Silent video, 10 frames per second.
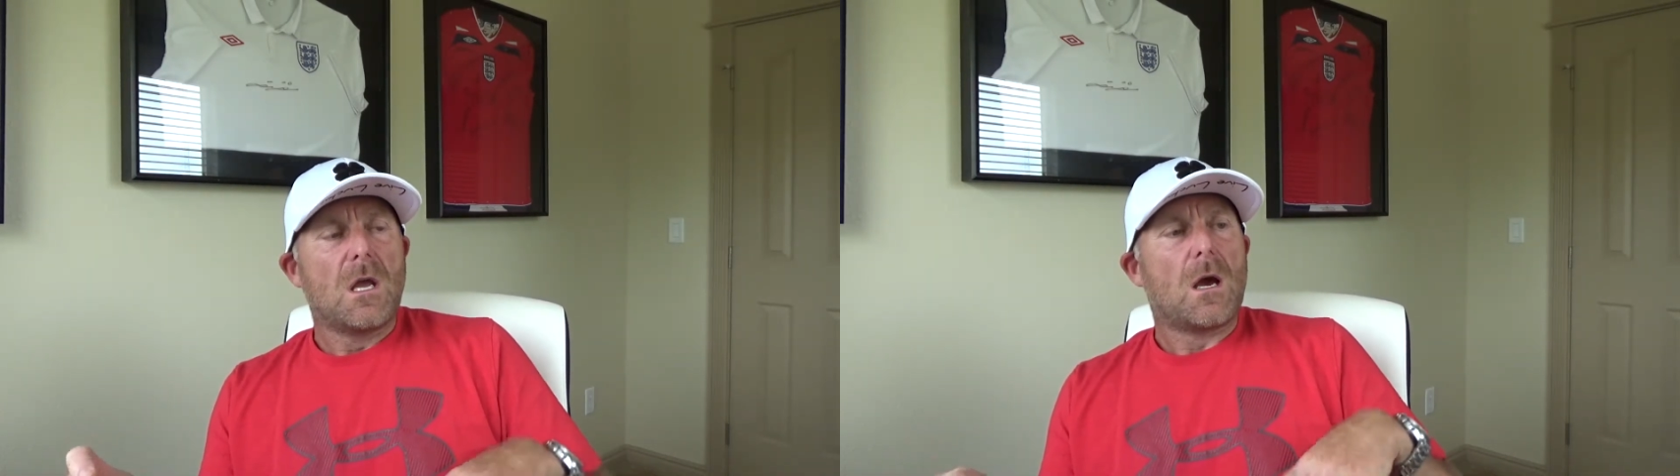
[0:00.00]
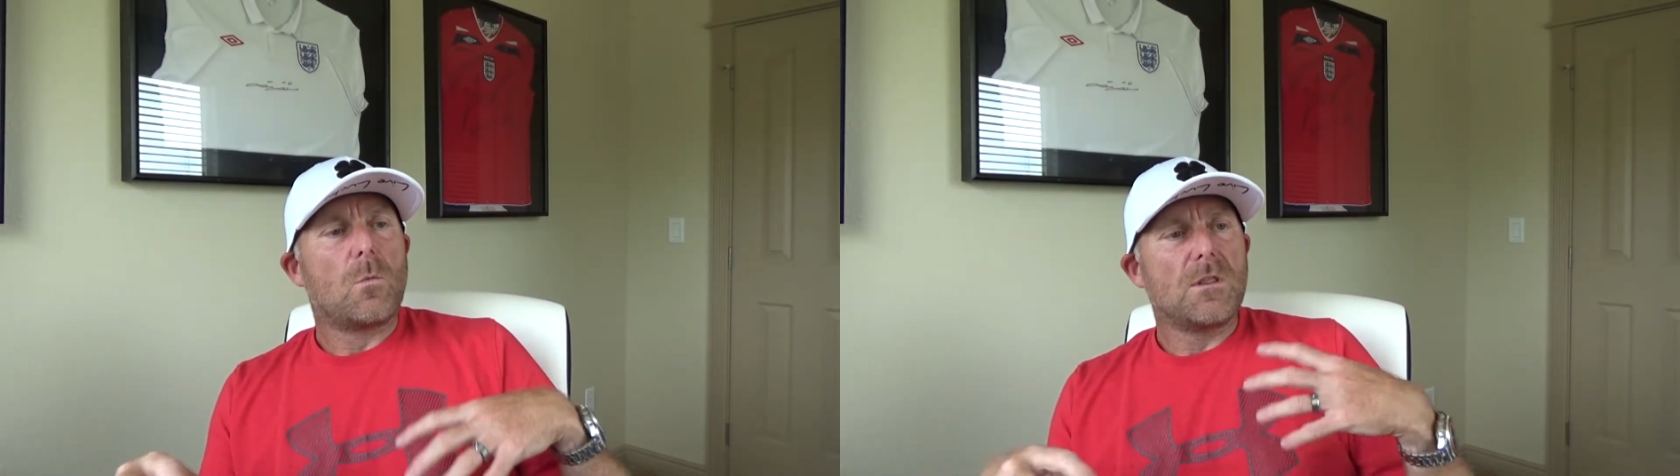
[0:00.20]

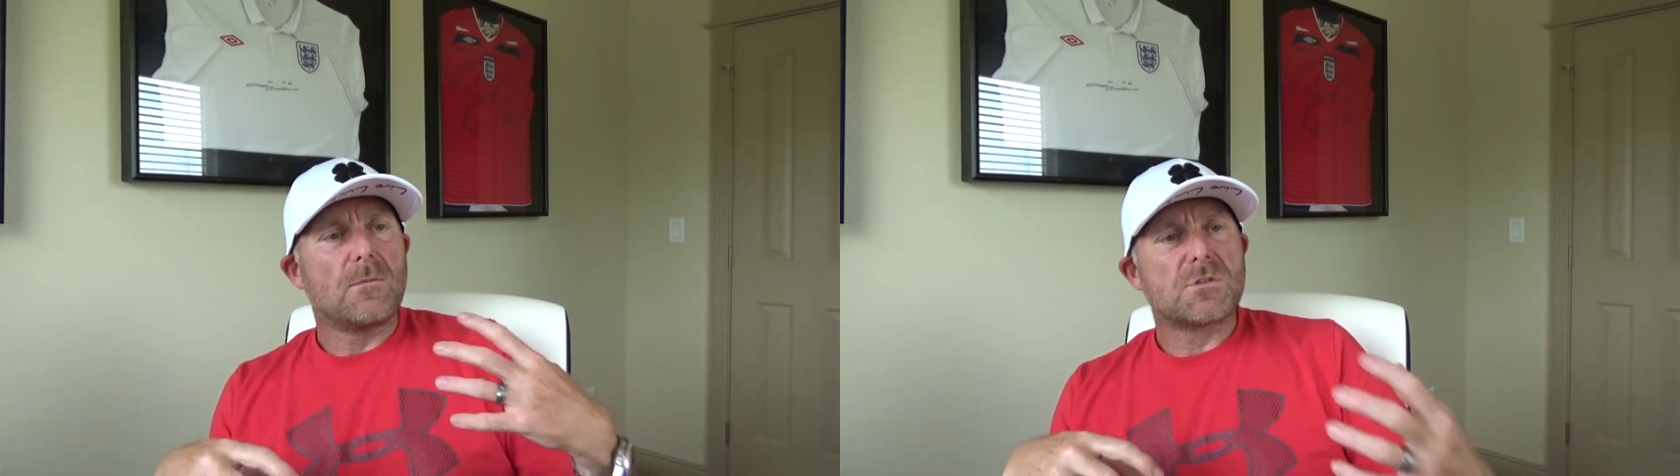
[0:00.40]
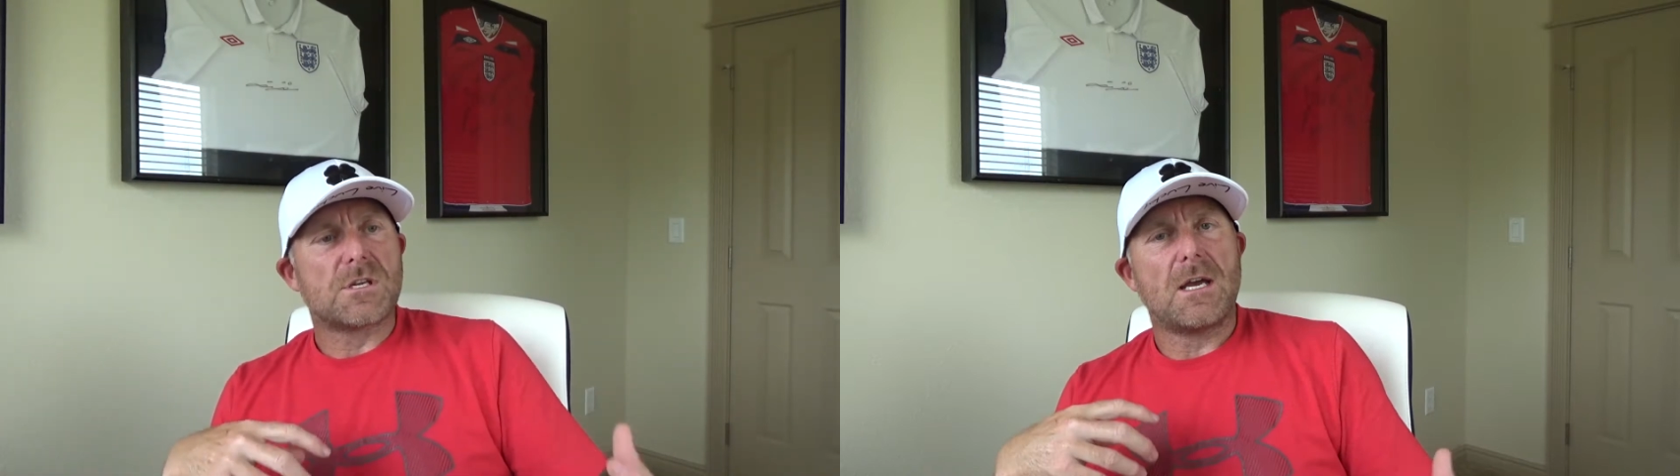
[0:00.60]
and what they
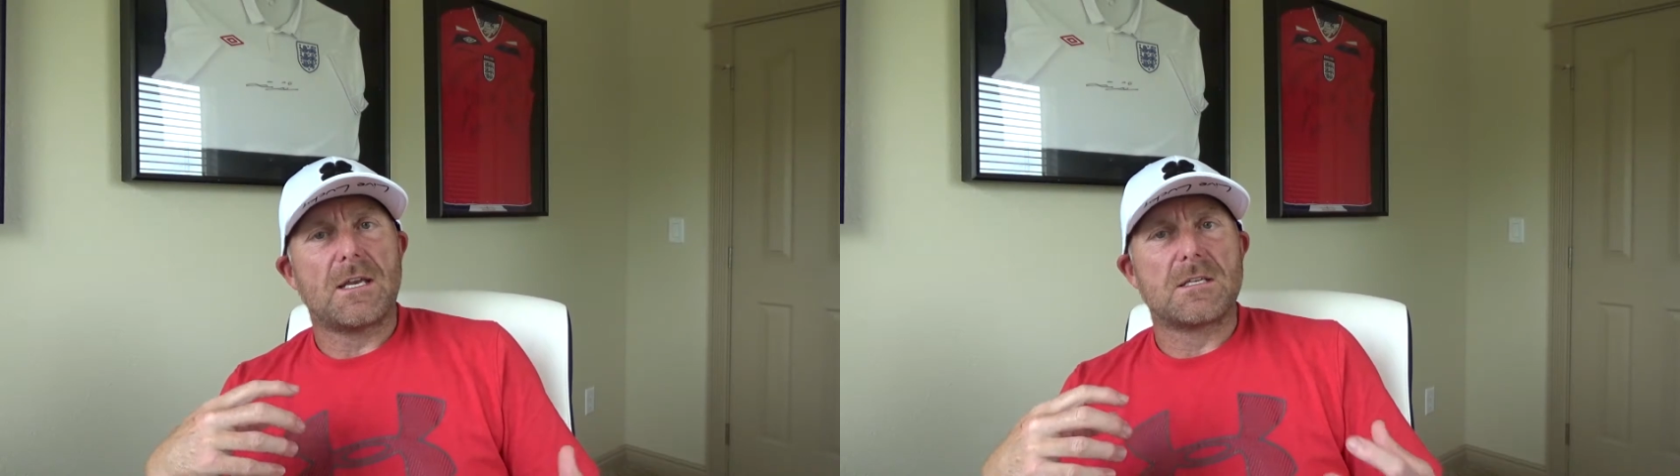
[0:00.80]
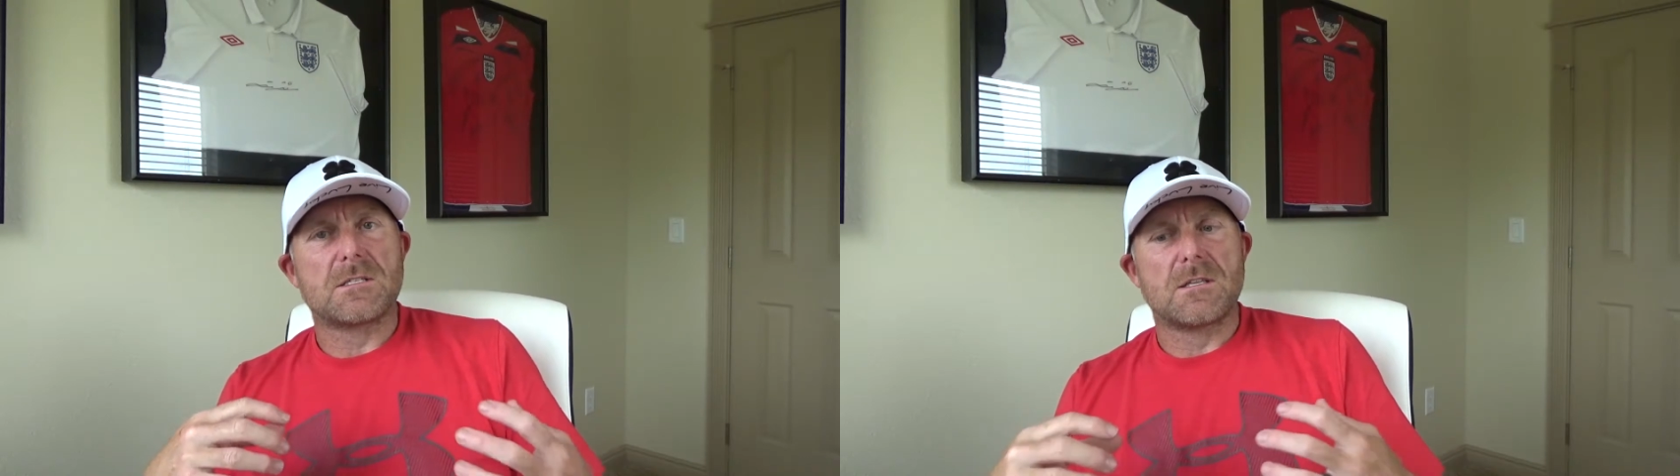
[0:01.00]
were saying
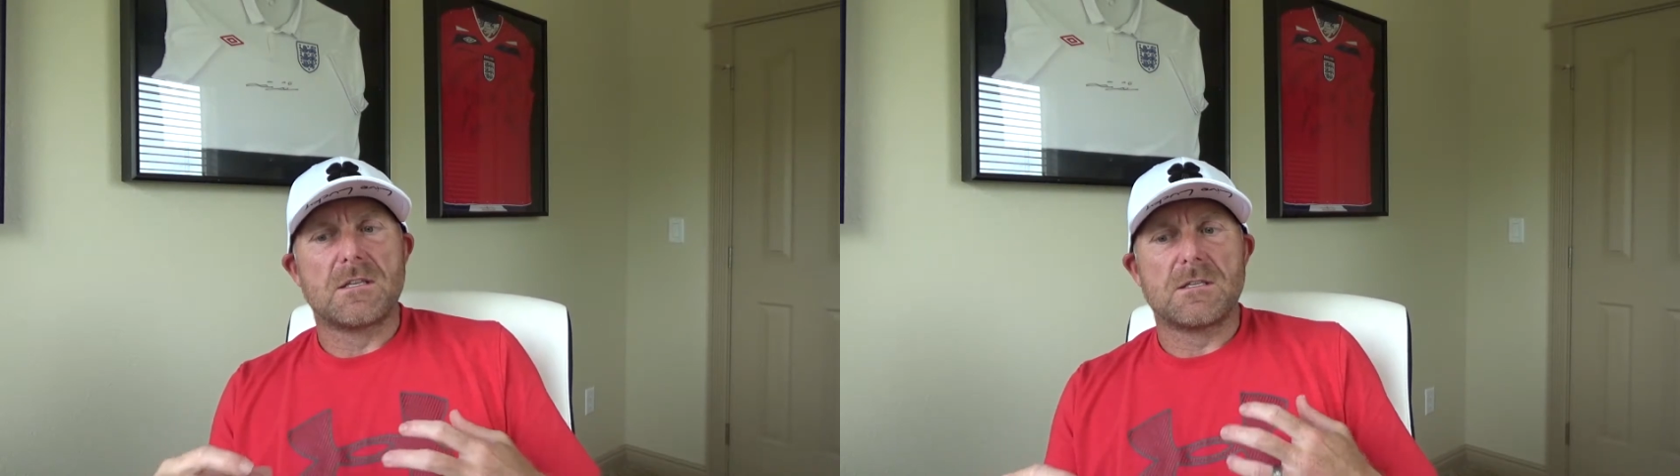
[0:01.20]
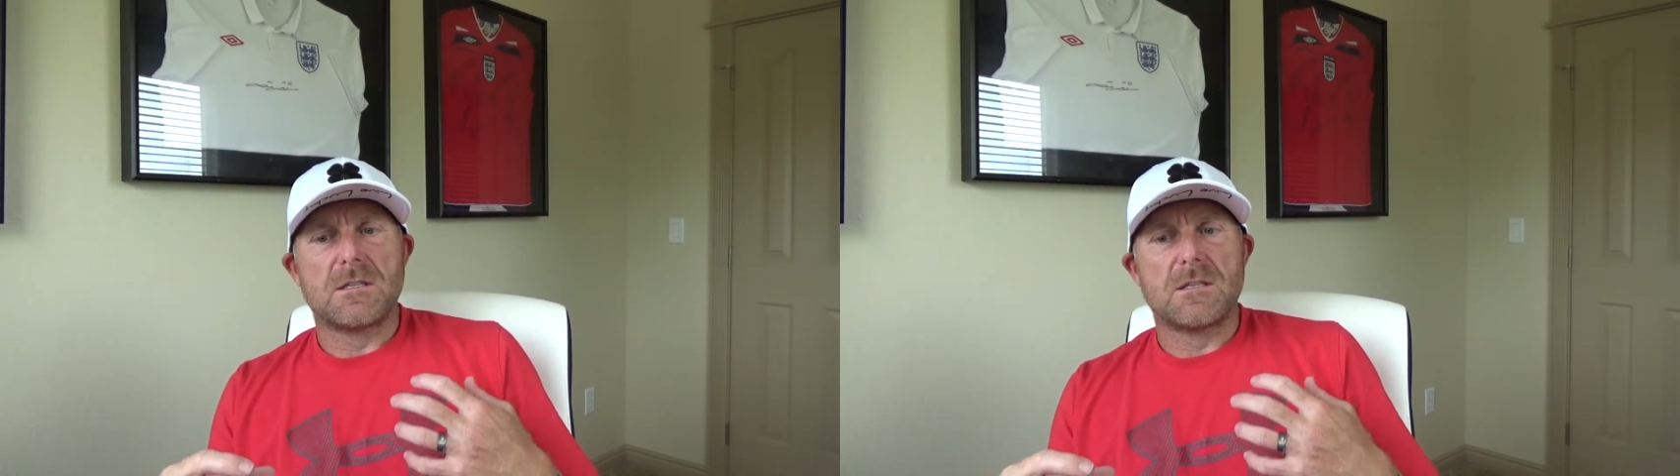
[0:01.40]
is that